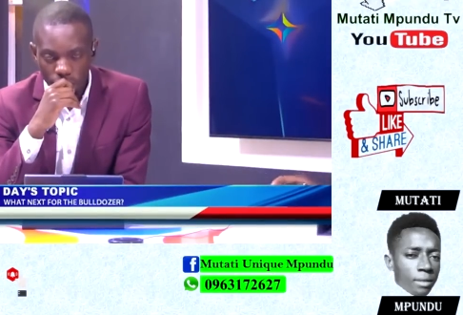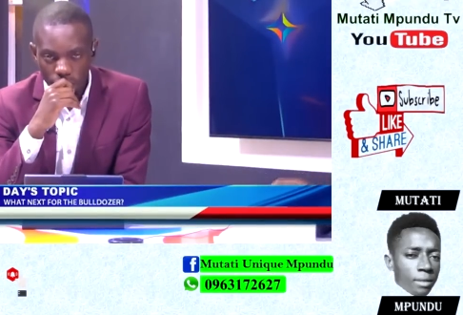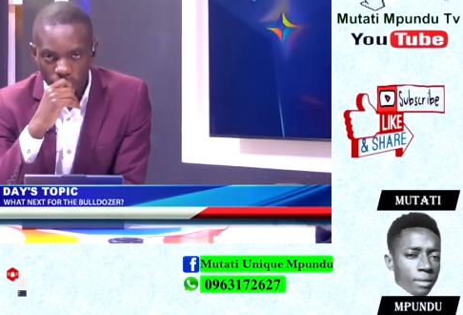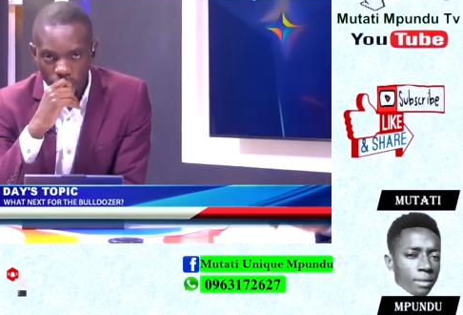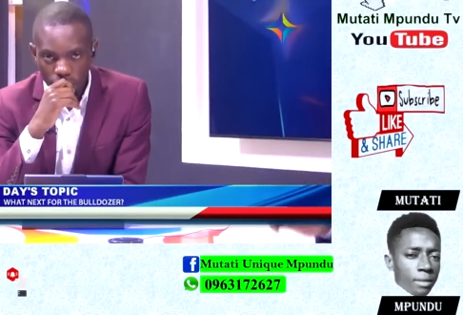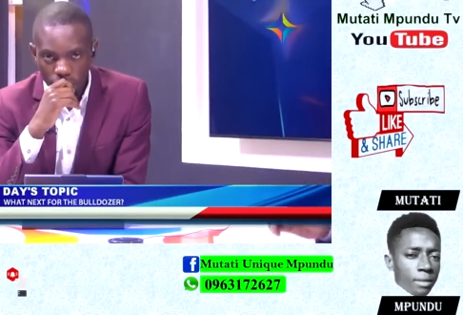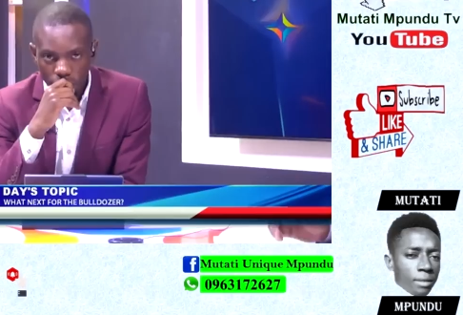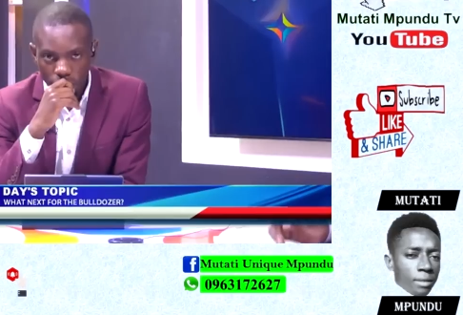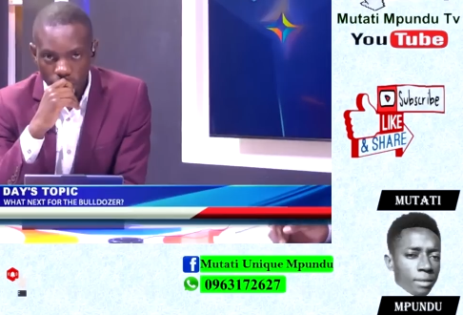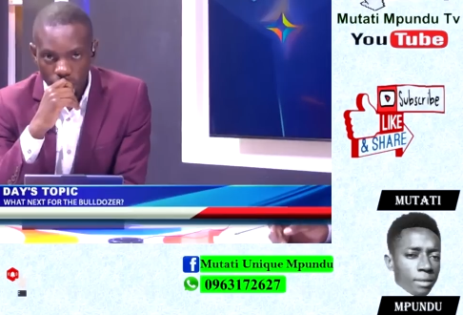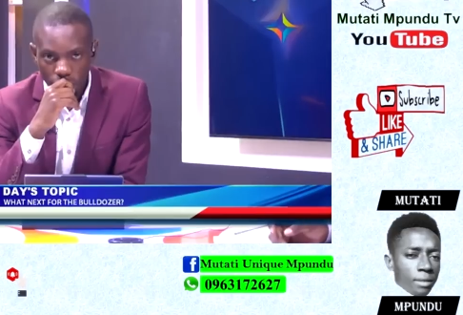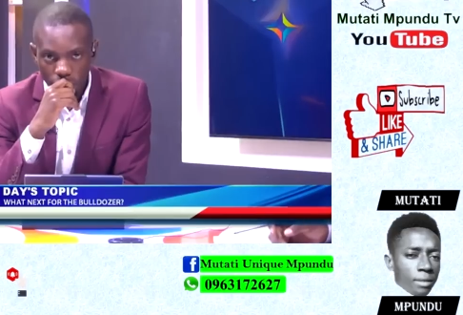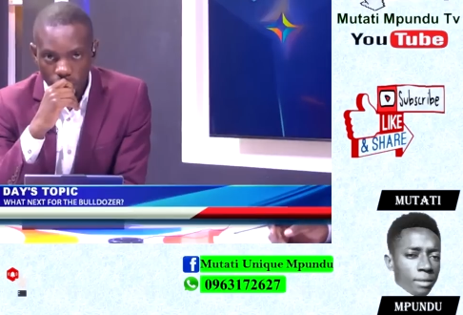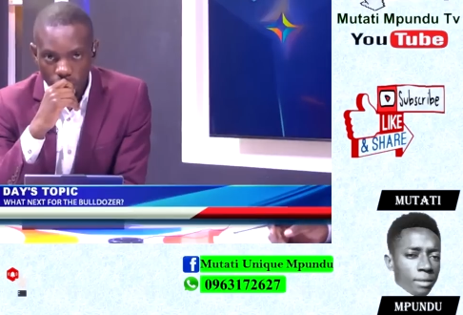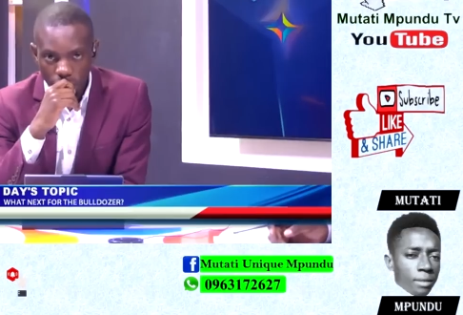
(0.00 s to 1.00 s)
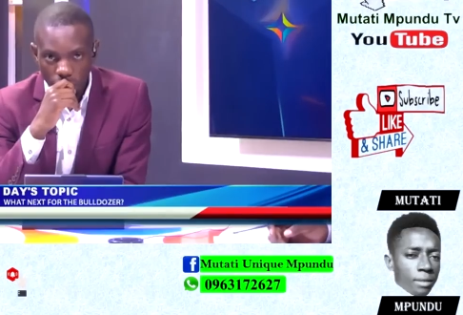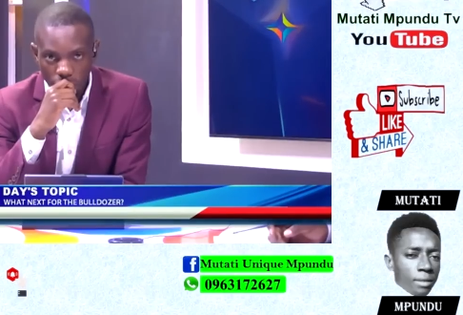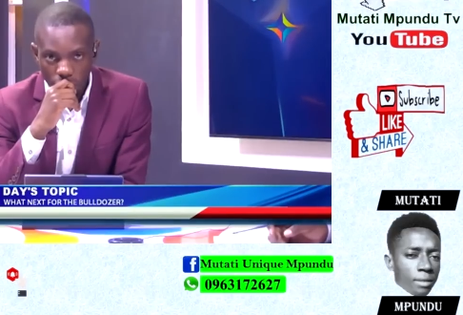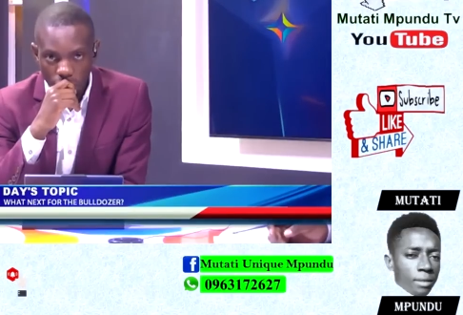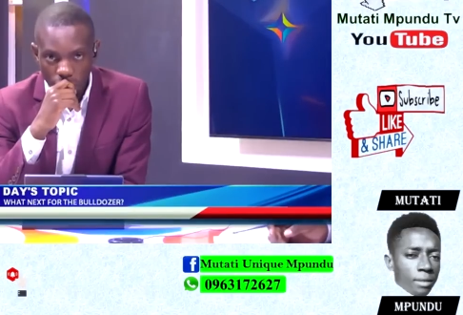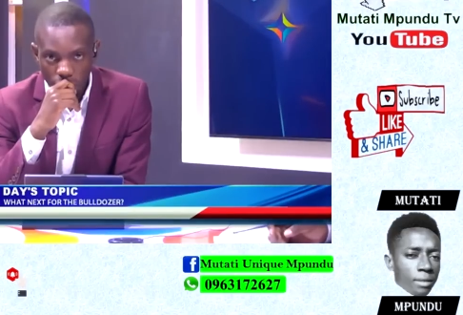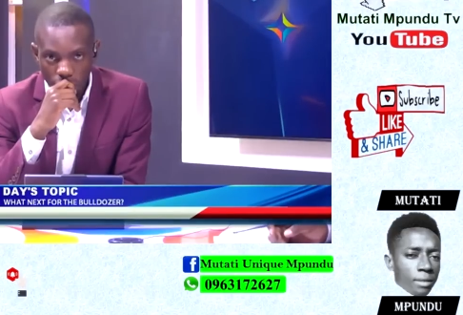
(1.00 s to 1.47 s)

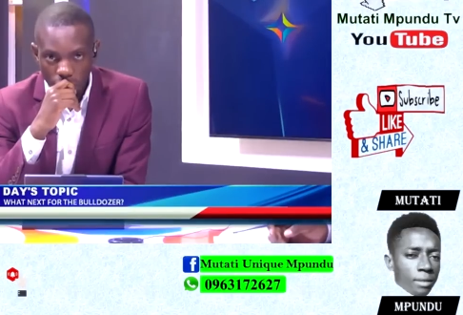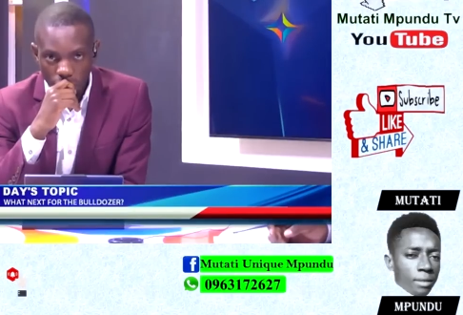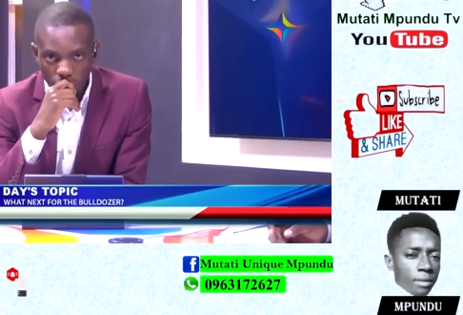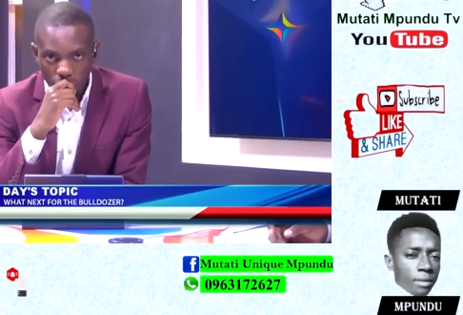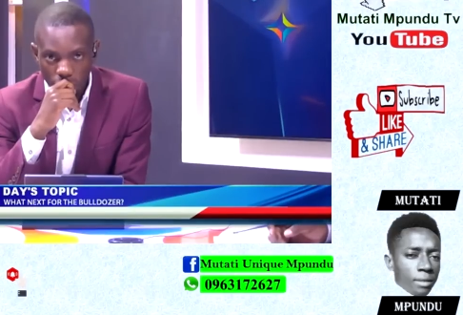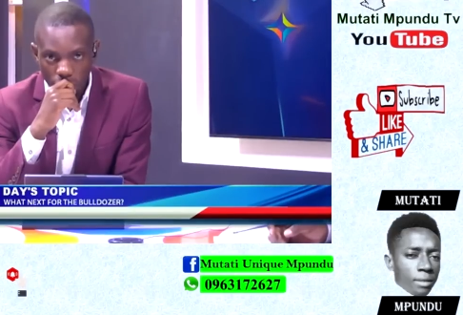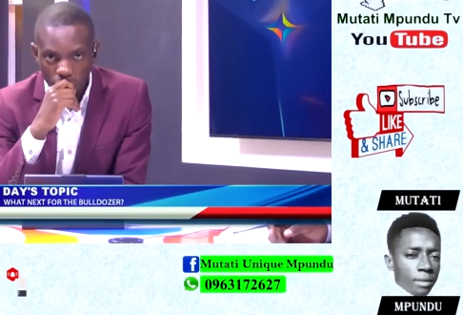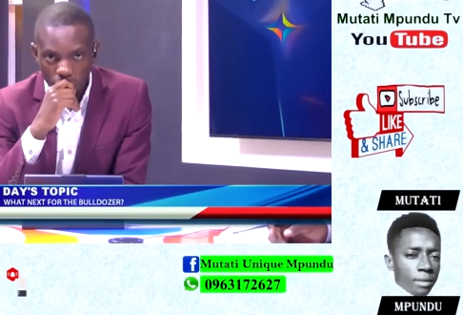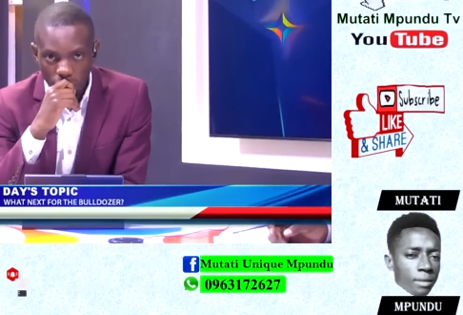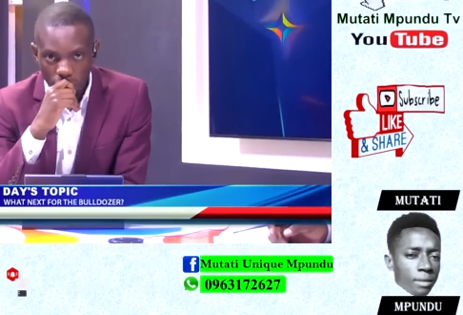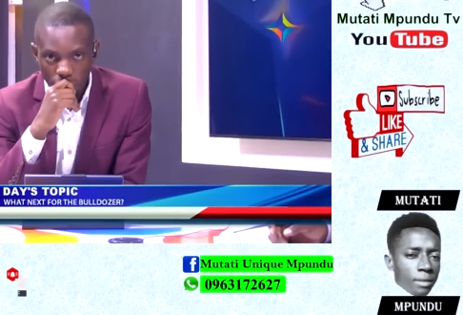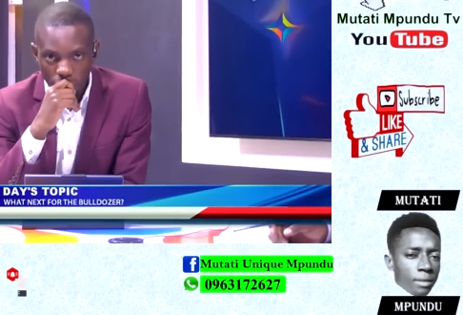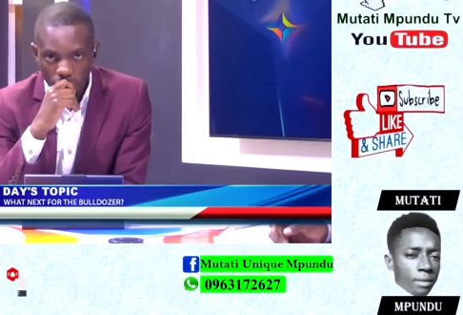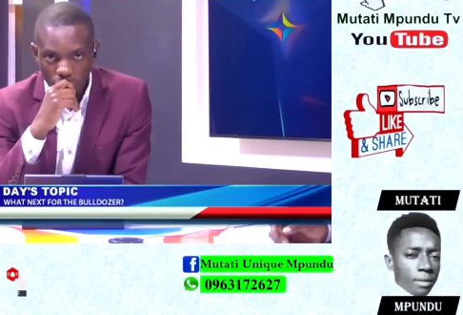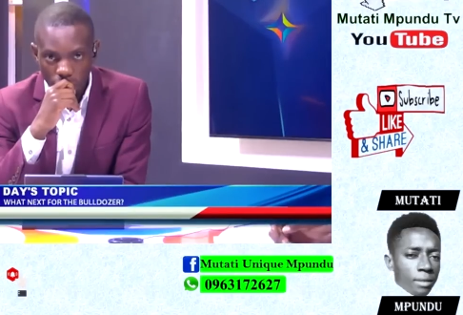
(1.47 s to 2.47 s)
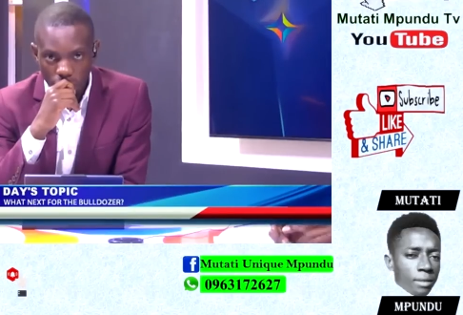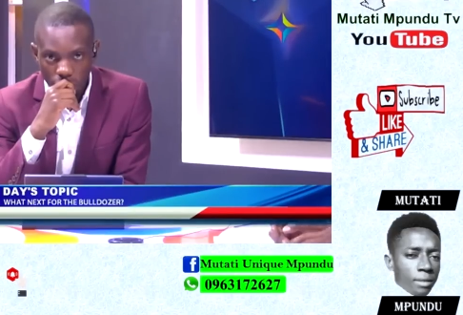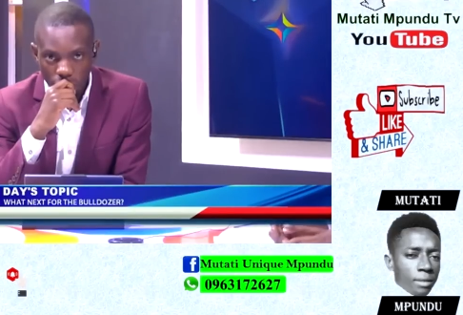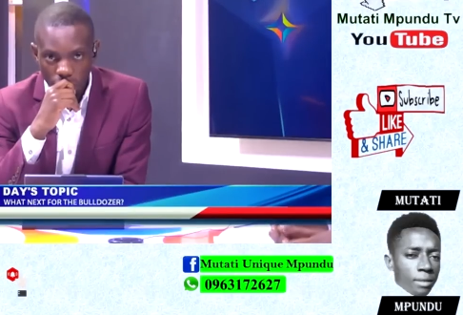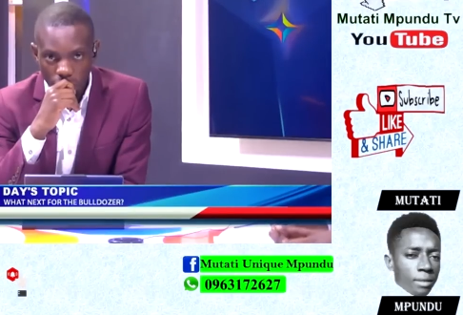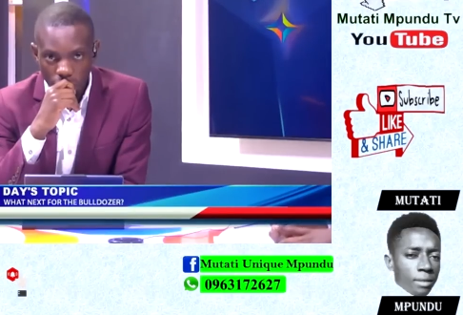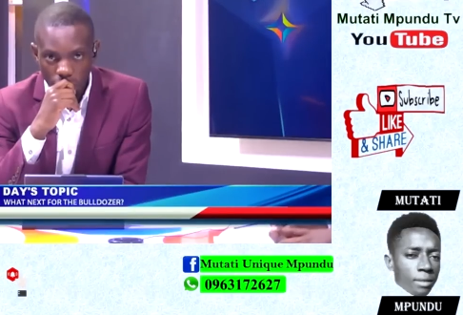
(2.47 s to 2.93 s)

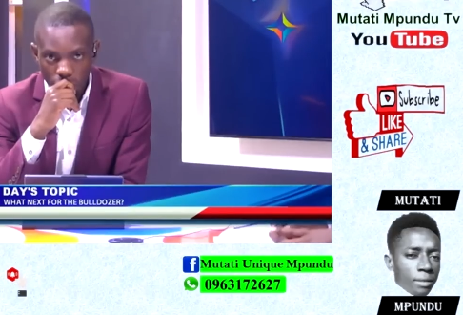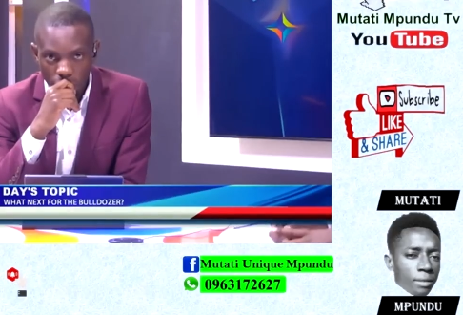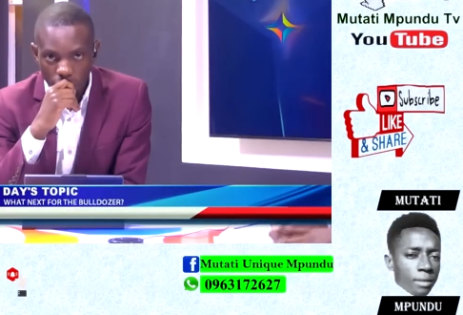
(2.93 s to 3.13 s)
[no speech]